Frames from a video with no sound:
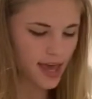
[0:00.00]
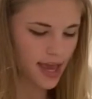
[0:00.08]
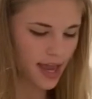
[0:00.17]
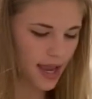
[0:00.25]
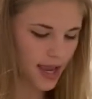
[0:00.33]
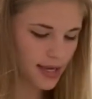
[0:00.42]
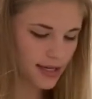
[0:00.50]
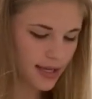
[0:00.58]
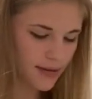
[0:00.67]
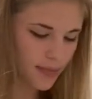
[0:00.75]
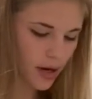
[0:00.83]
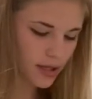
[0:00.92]
and he
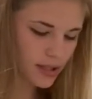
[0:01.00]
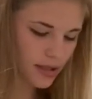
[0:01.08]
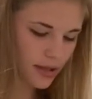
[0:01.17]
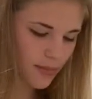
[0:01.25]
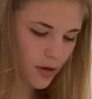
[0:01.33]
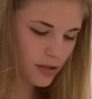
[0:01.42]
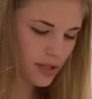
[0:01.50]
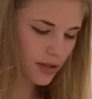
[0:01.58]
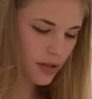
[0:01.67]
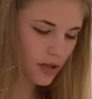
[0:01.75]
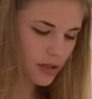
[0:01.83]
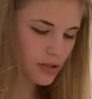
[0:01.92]
barks at them all day long.